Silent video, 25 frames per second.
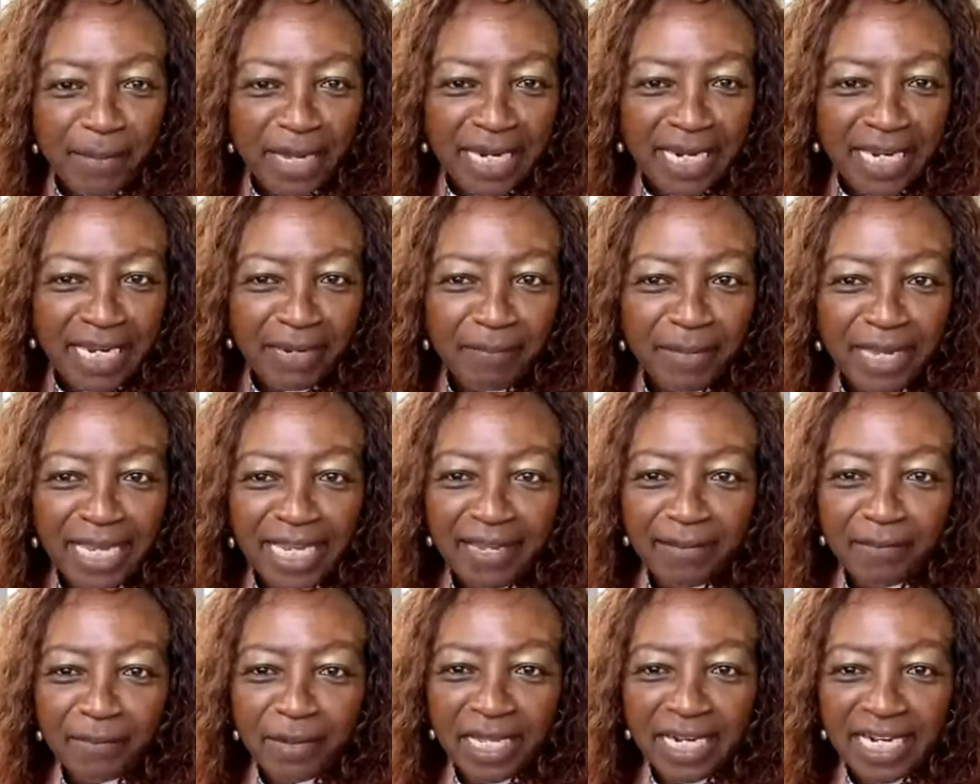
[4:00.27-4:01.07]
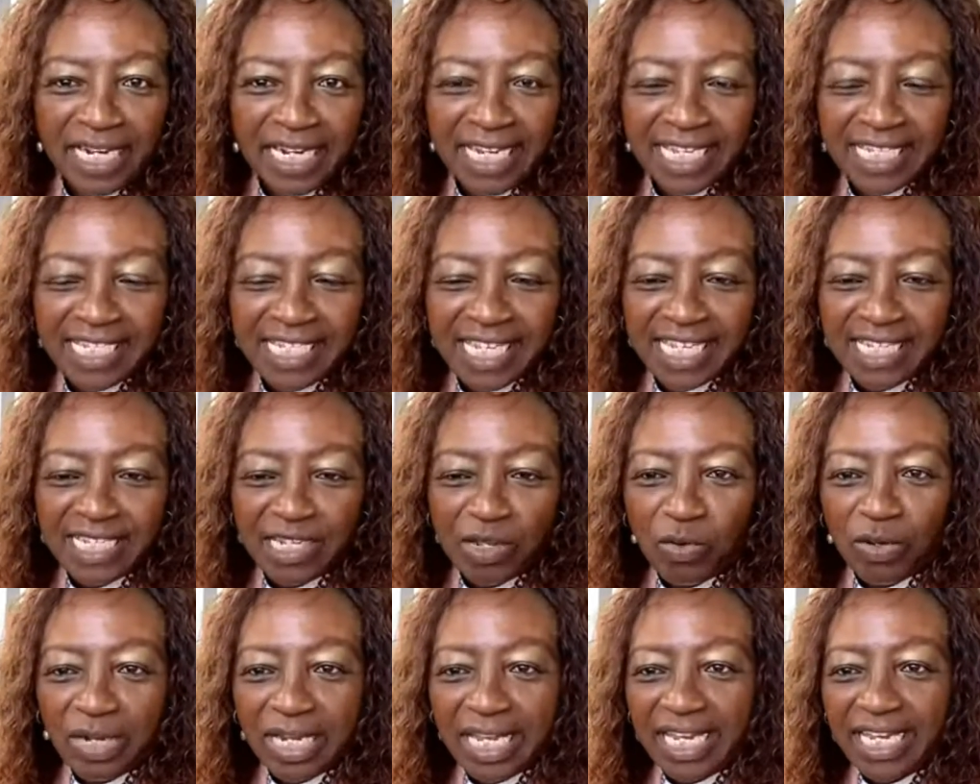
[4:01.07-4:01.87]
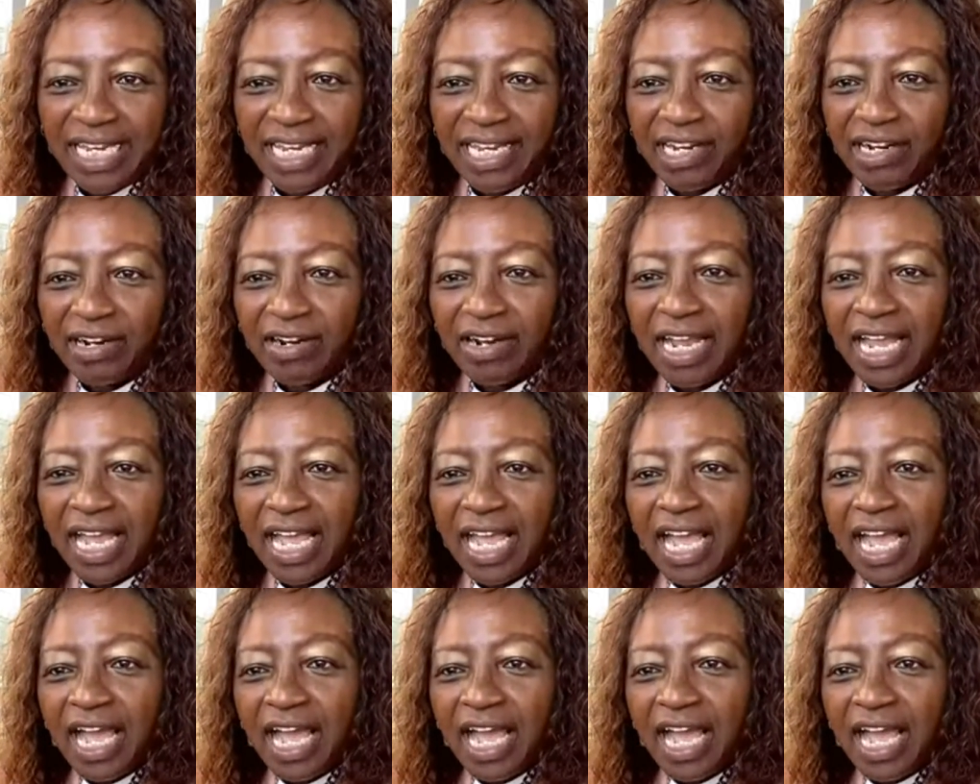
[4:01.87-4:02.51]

money, because that's the whole key here.